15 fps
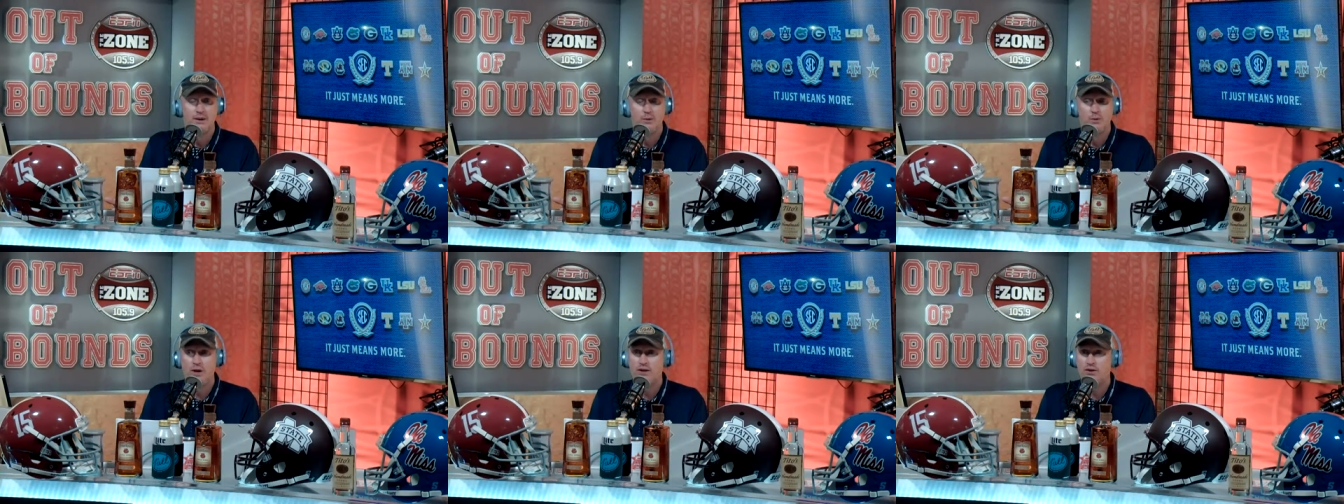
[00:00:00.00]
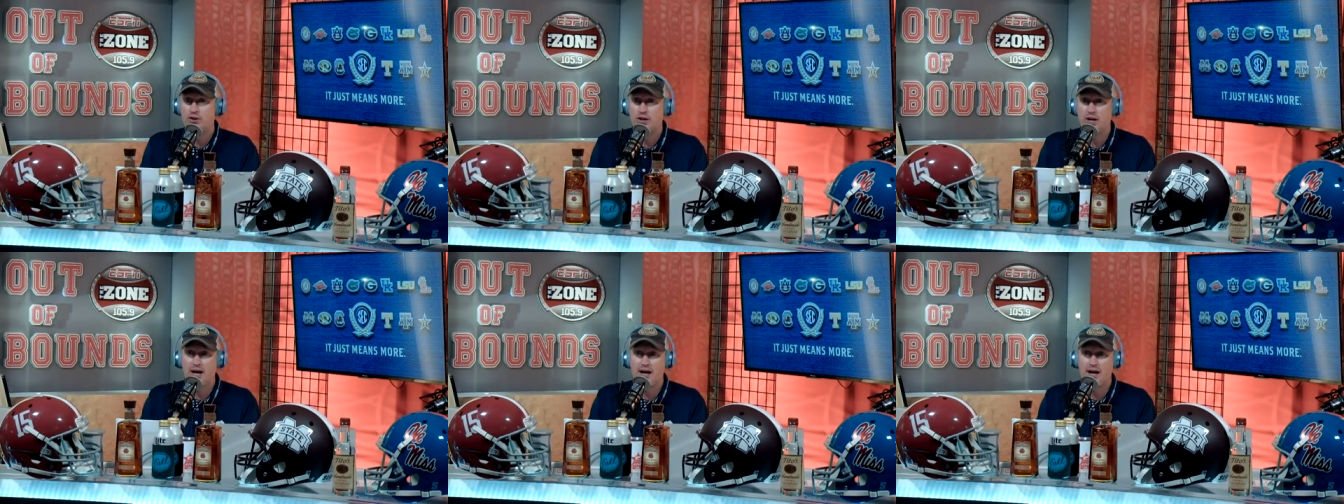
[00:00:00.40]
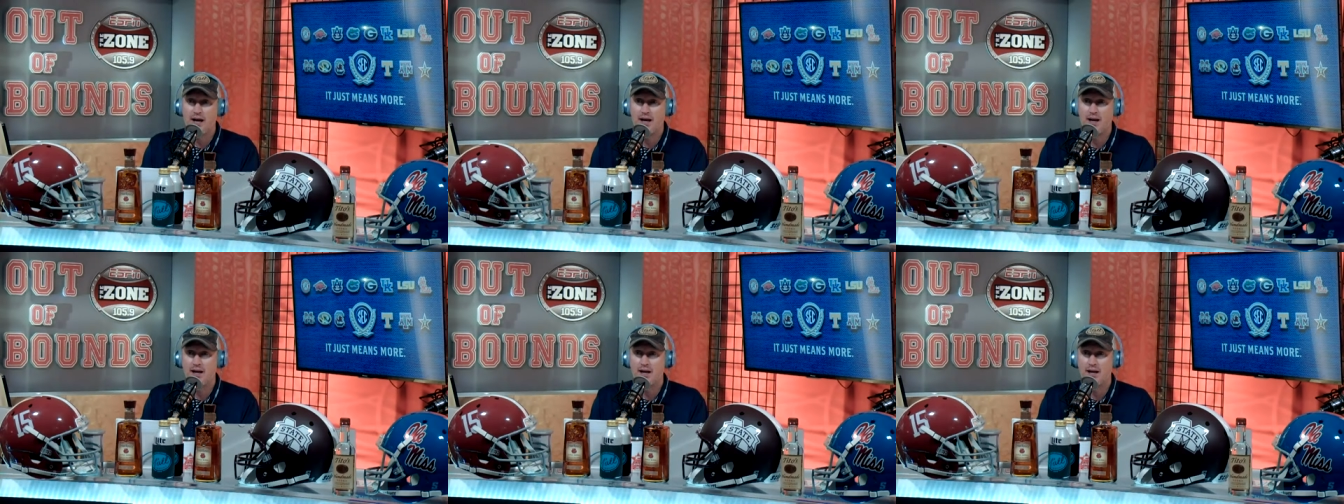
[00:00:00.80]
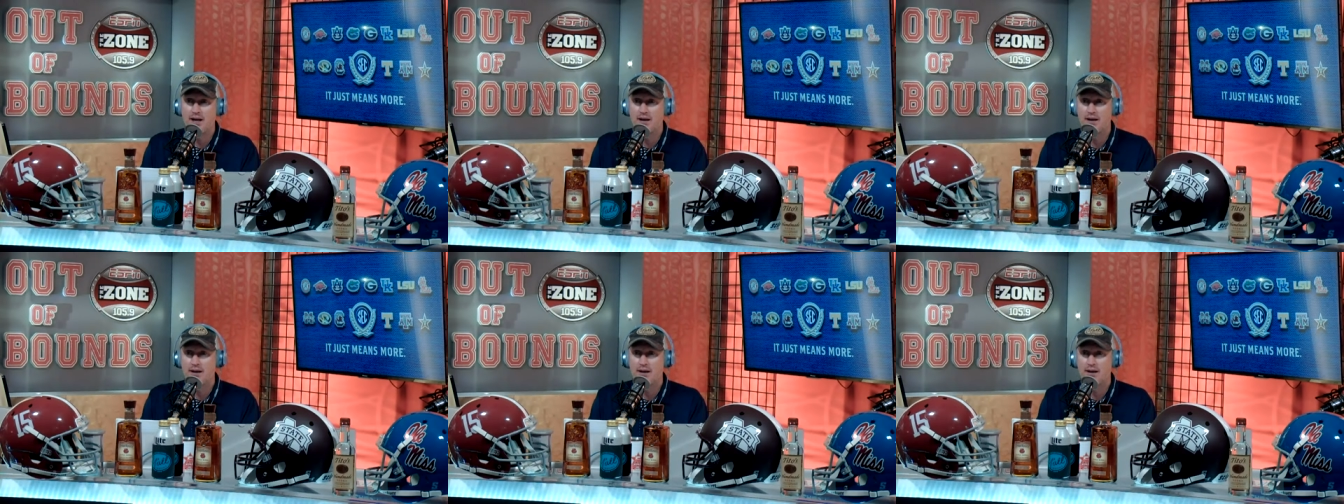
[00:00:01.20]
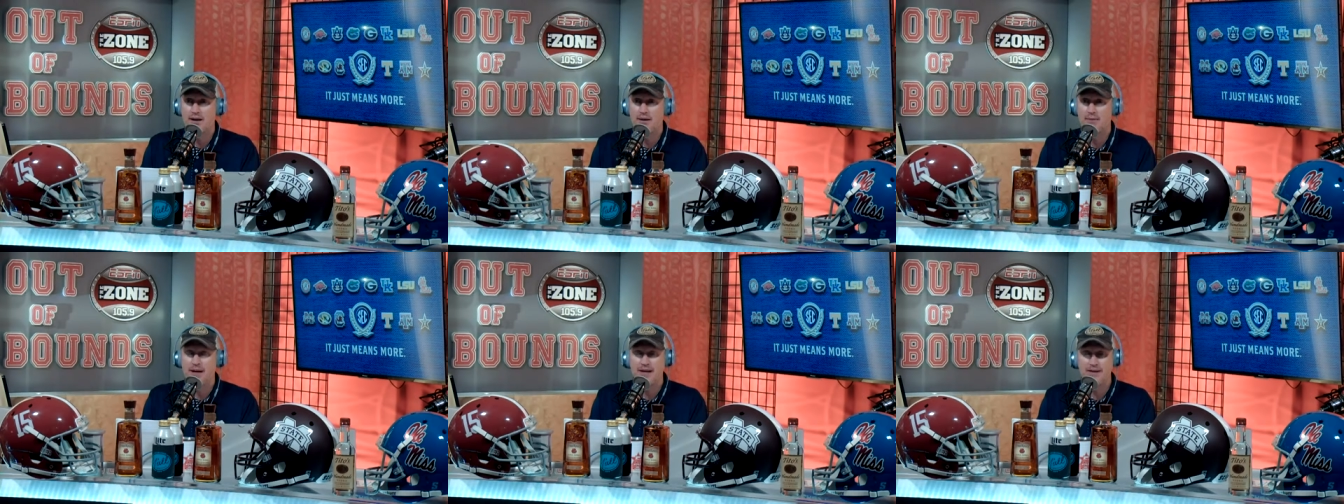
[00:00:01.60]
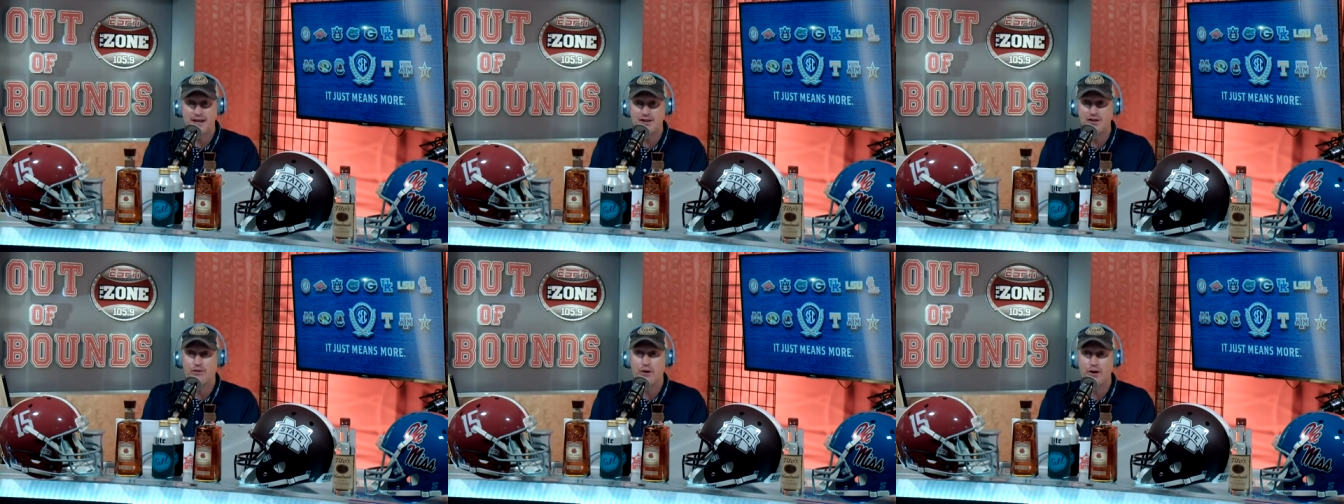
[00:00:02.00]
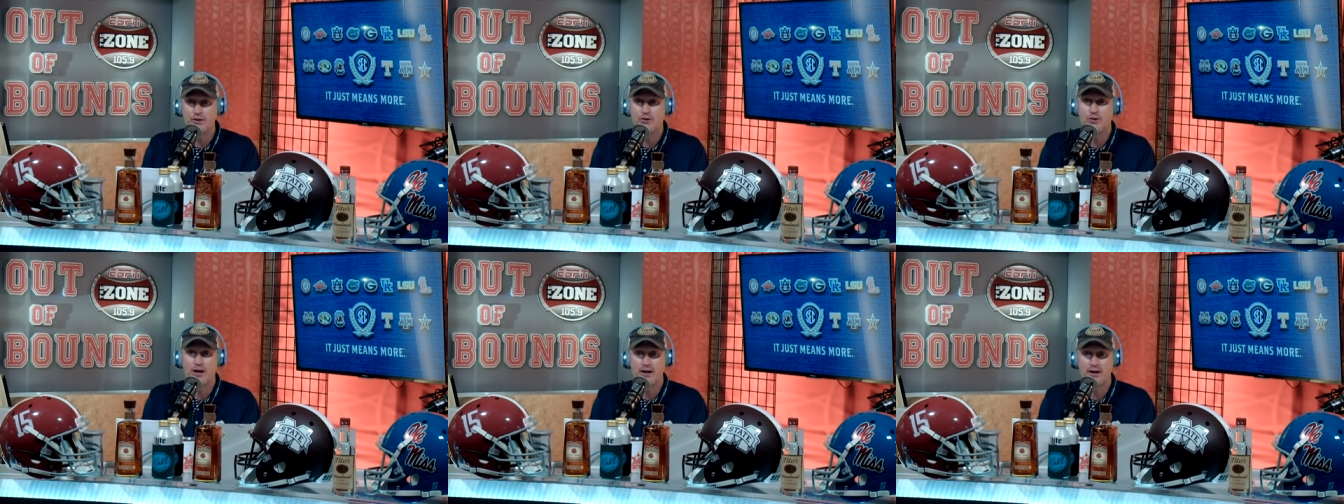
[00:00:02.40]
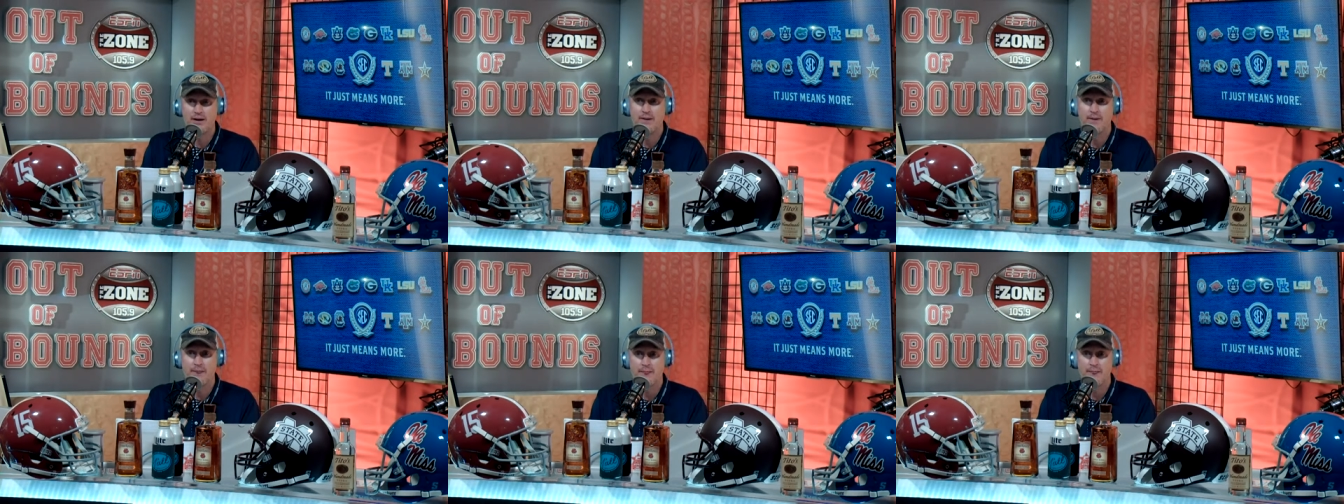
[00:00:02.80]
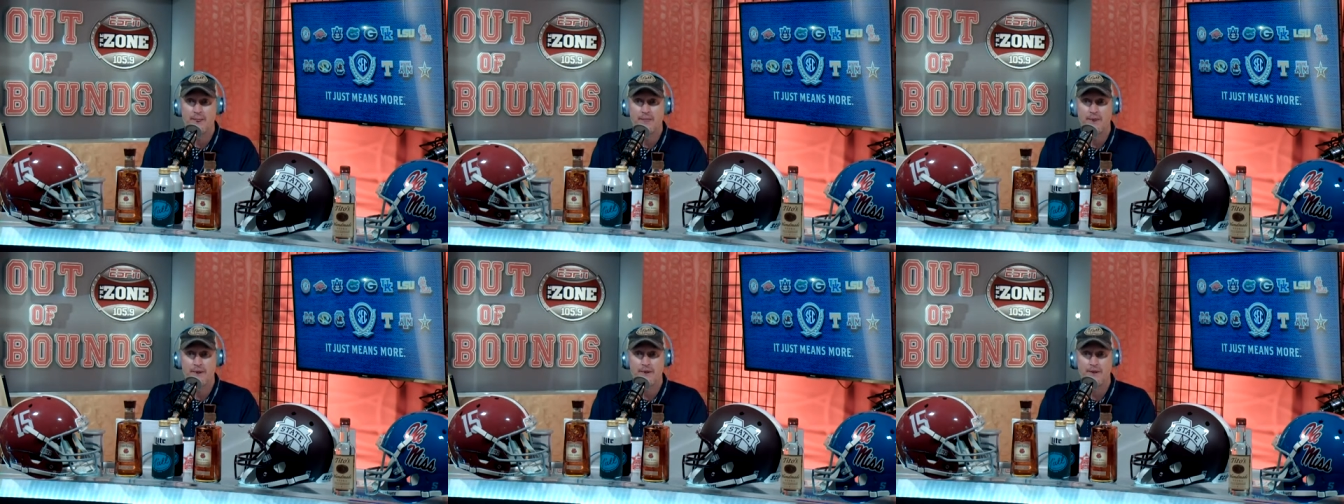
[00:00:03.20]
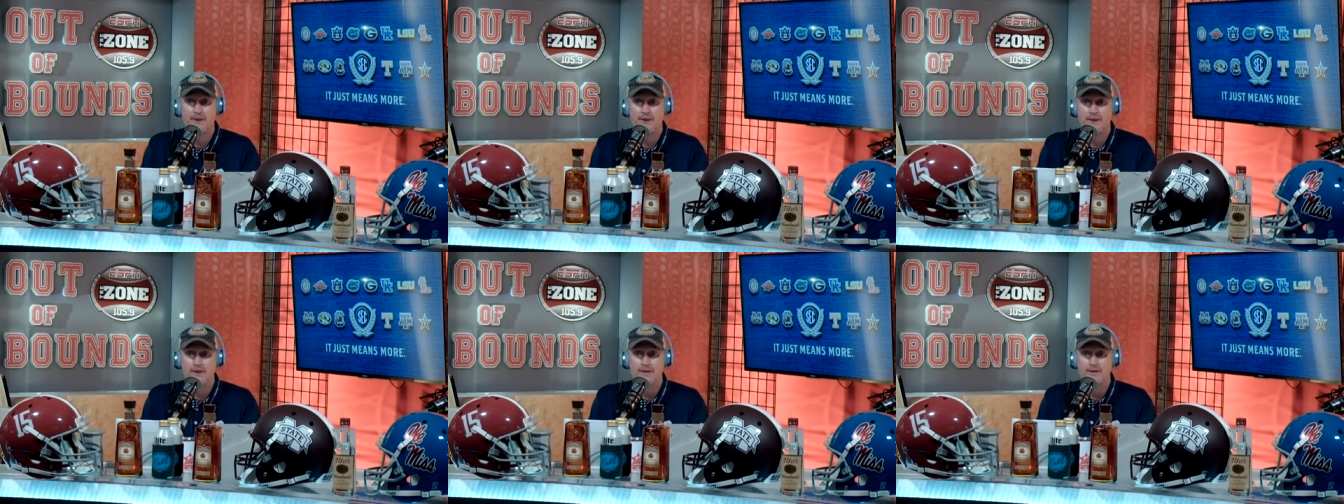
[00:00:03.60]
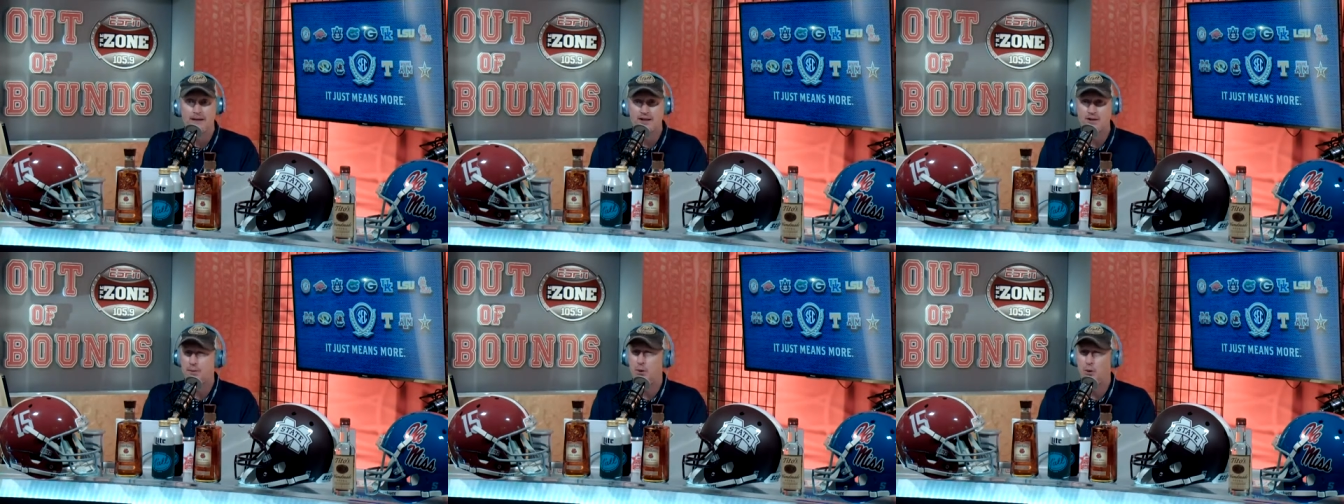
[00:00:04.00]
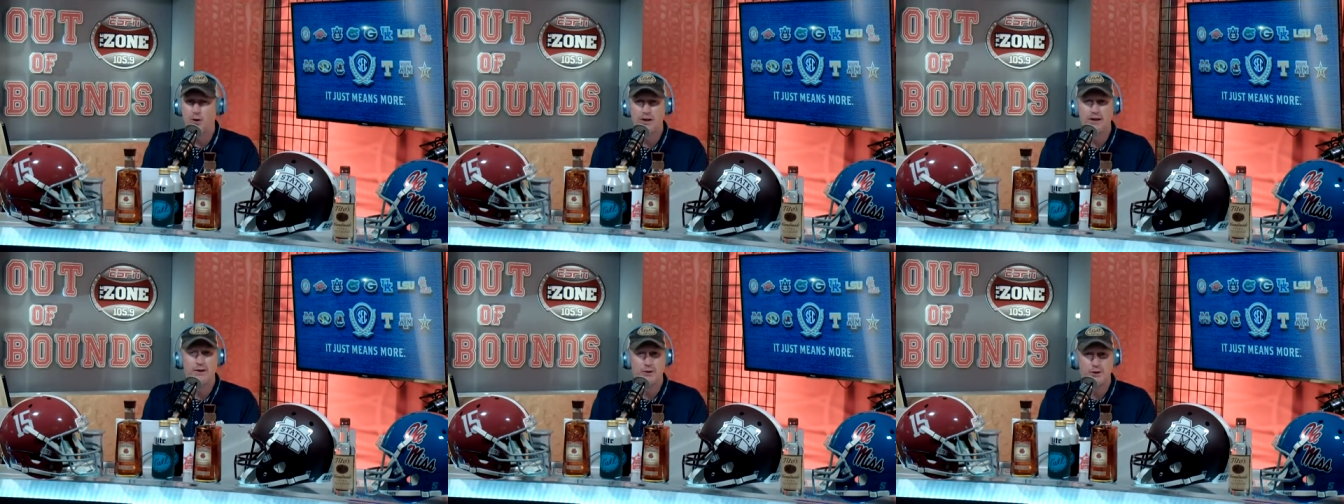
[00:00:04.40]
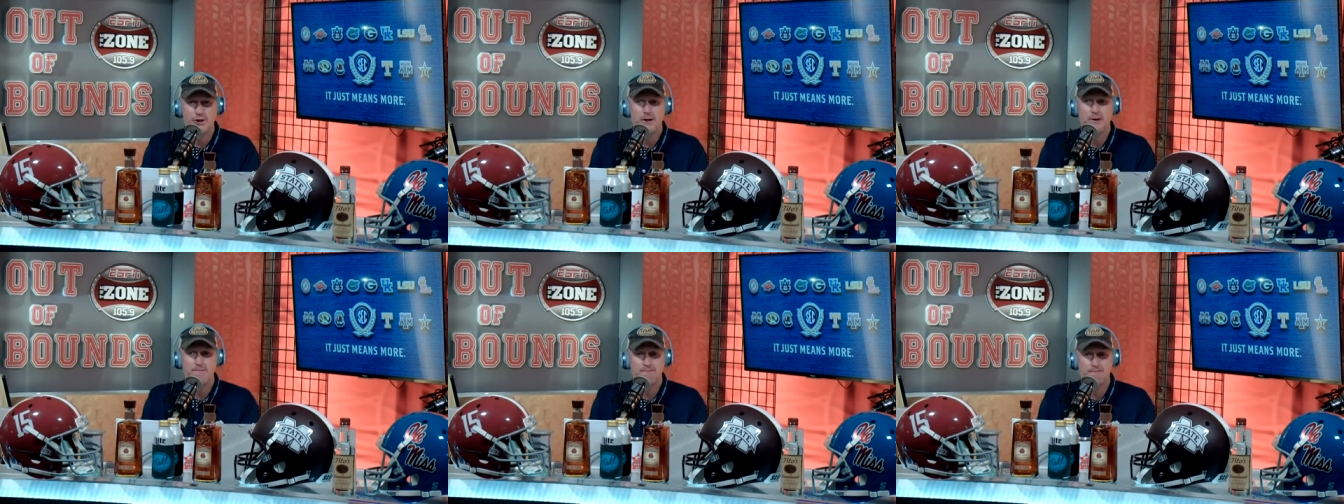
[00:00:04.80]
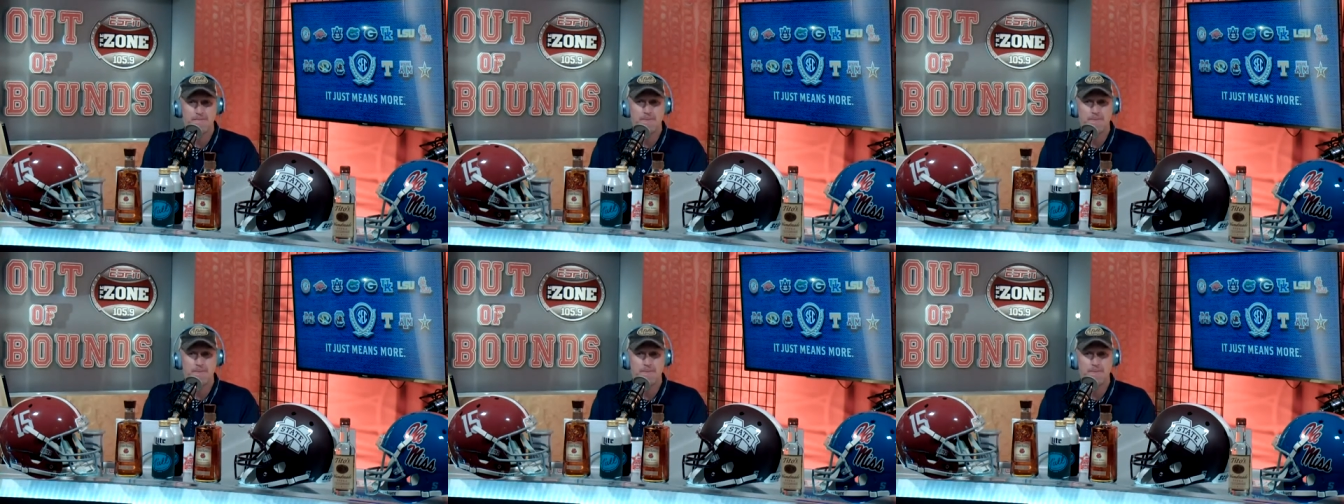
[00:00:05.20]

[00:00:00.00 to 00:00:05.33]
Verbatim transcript: which, uh, man, that's frustrating. That's poor leadership.